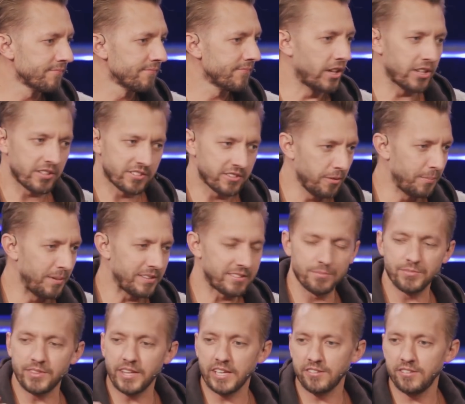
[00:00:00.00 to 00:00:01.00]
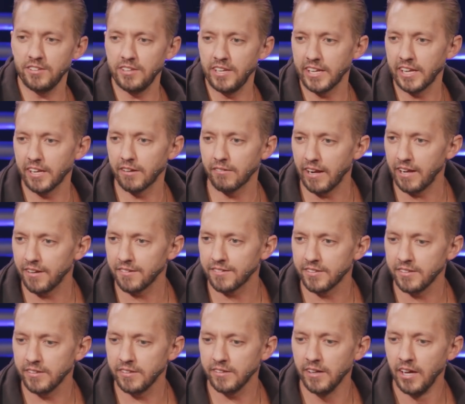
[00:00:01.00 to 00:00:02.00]
There'll still be some things you need to get around
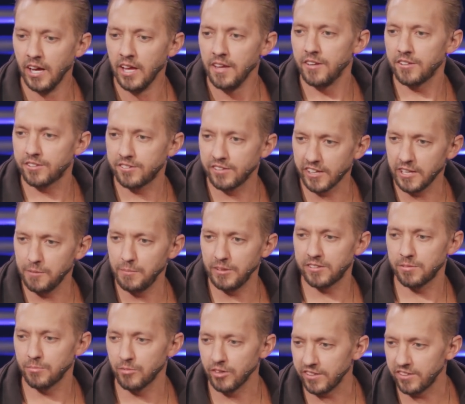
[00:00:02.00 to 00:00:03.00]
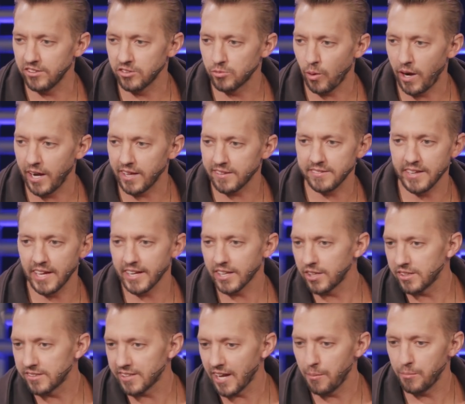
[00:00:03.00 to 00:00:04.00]
to. There's still going to be some reasons why it's not a
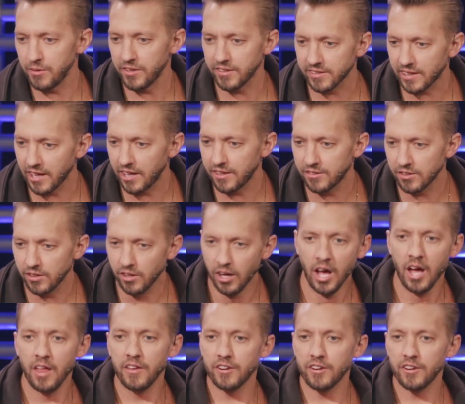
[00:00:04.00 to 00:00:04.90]
good time with the schedule.